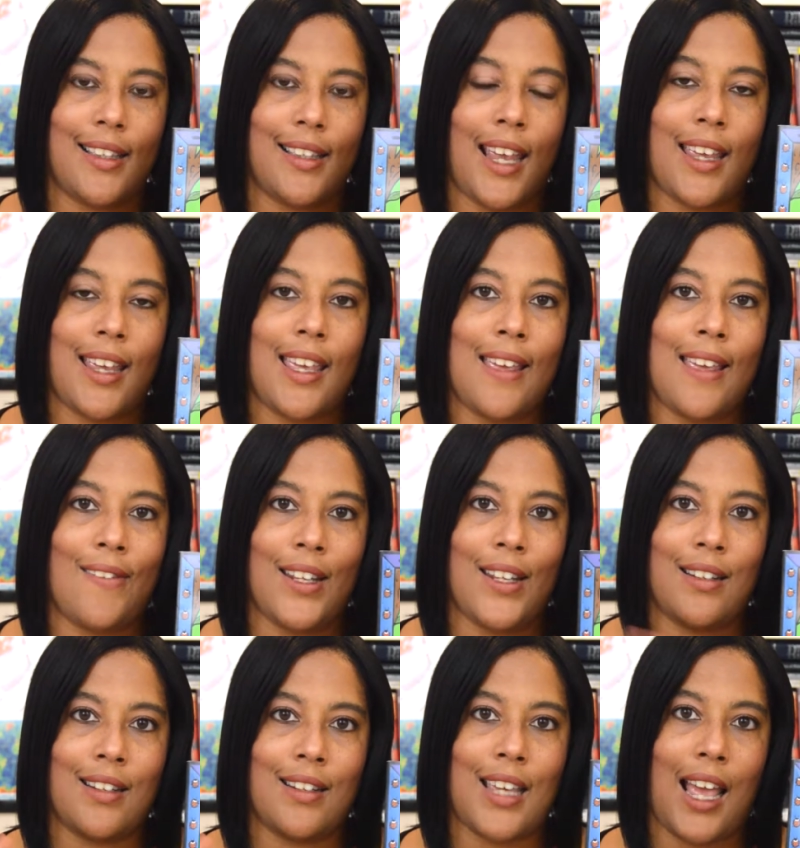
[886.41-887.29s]
Like
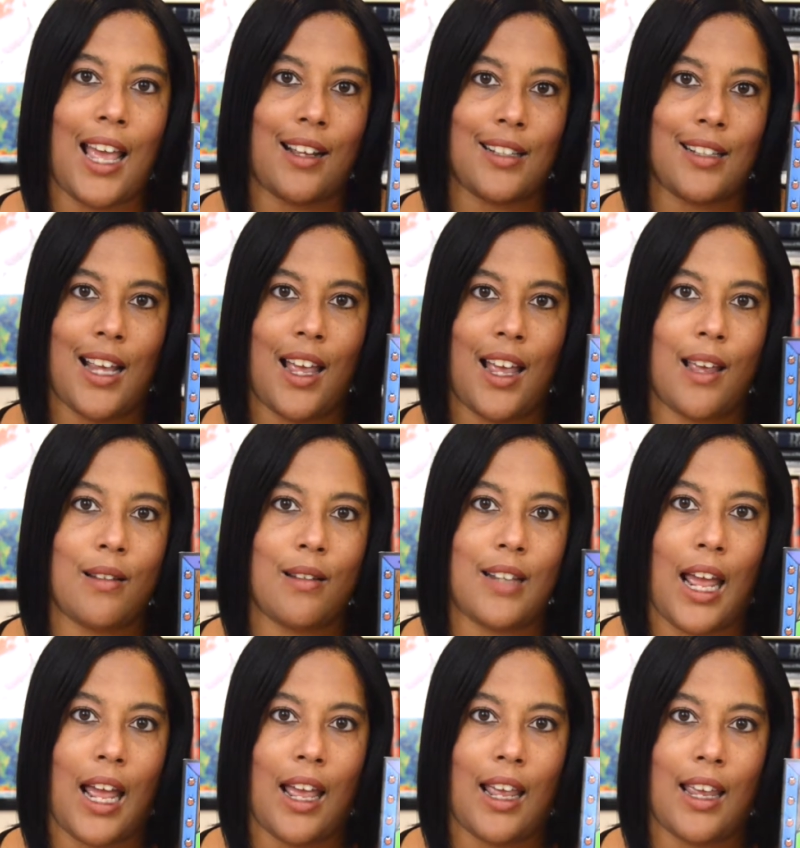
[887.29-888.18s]
even cacti
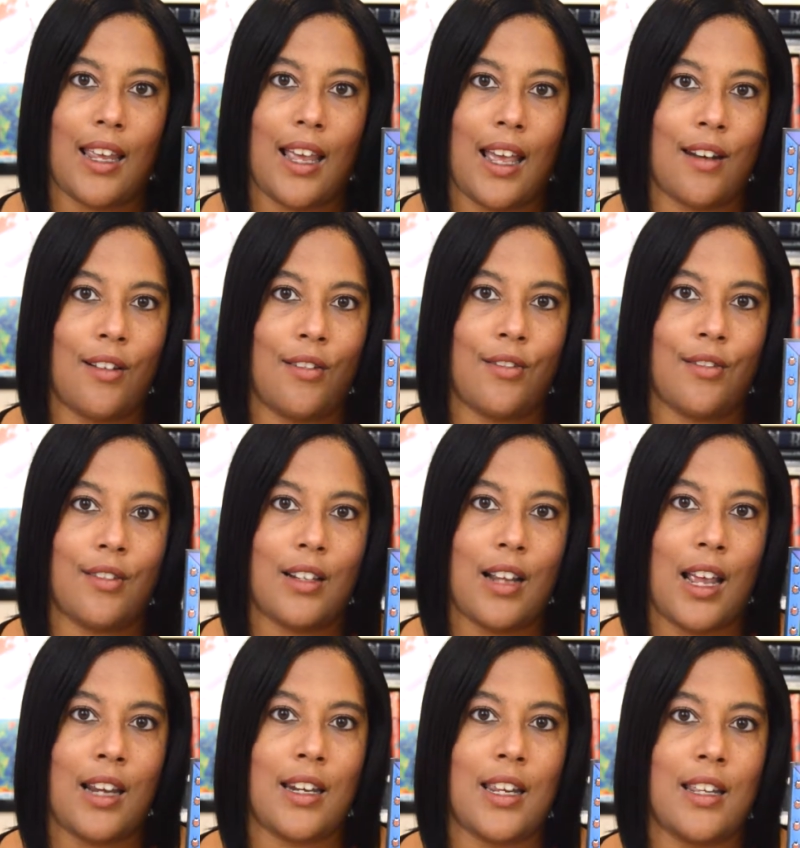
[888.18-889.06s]
die.
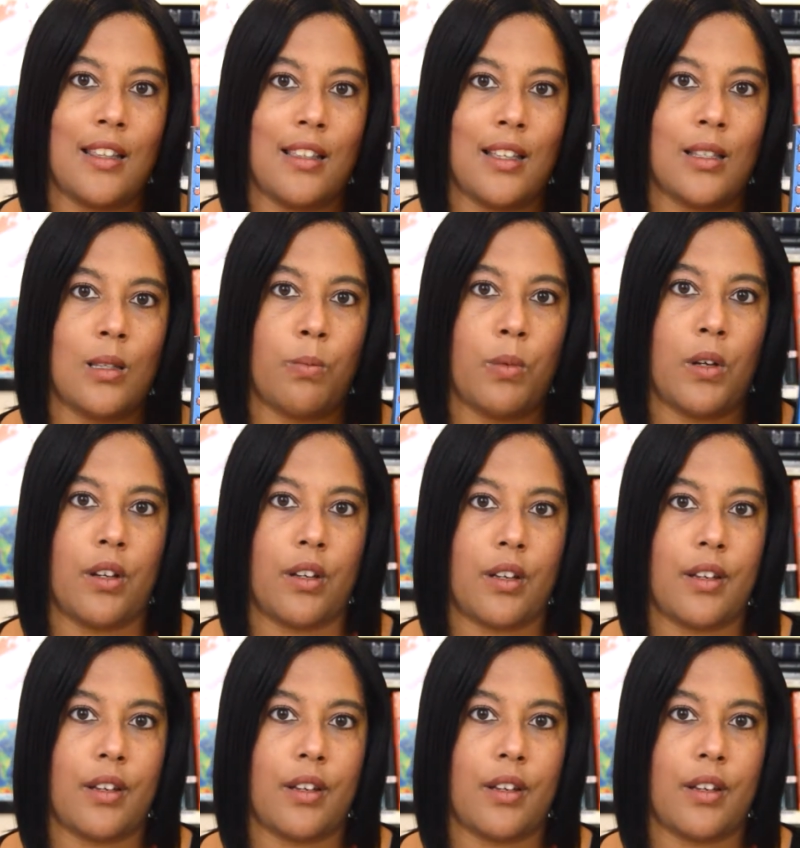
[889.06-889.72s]
I need this book.